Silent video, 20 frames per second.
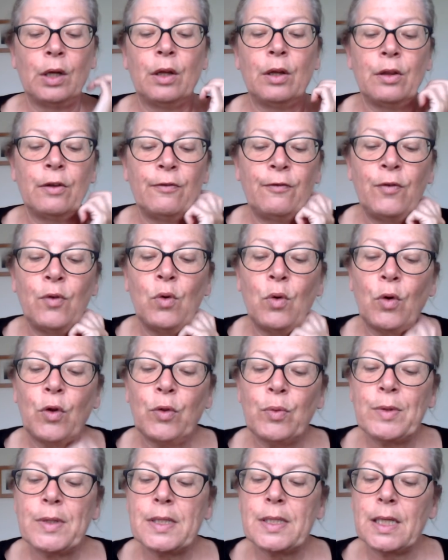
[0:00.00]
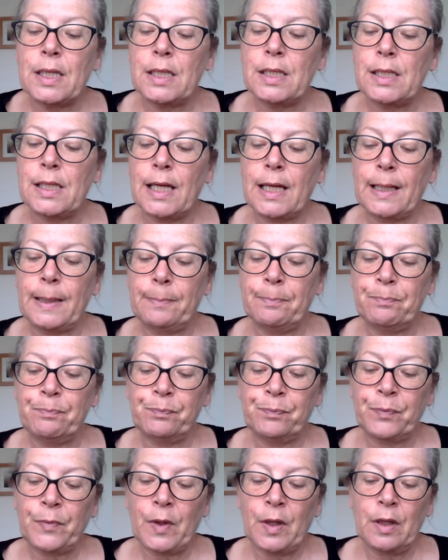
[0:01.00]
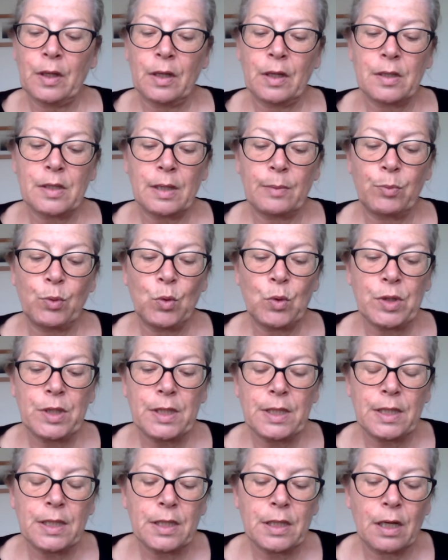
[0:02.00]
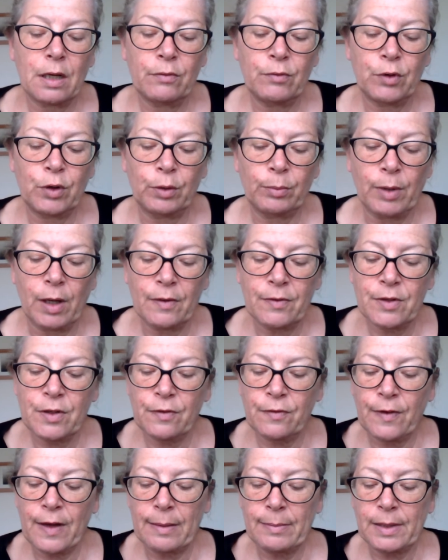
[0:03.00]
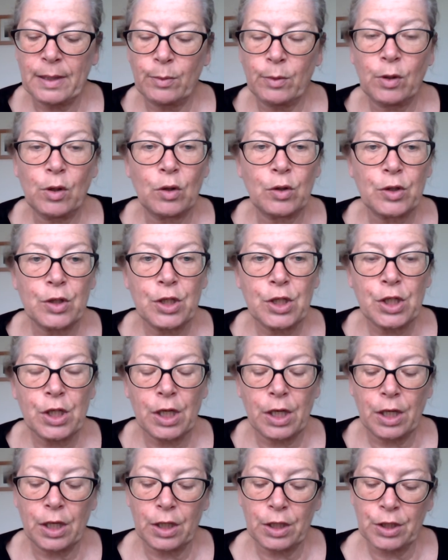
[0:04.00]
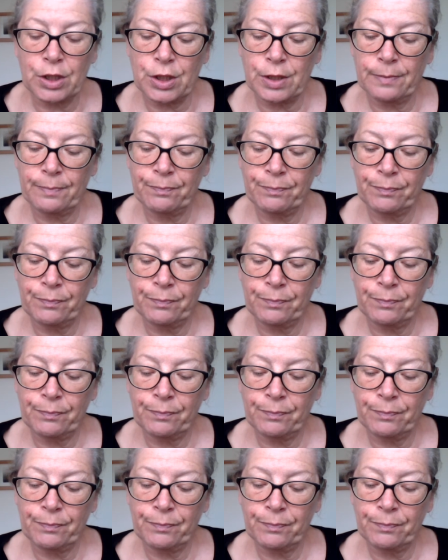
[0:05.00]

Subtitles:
The 4th was Sunday, and I brought it into her room after the family were gone to church.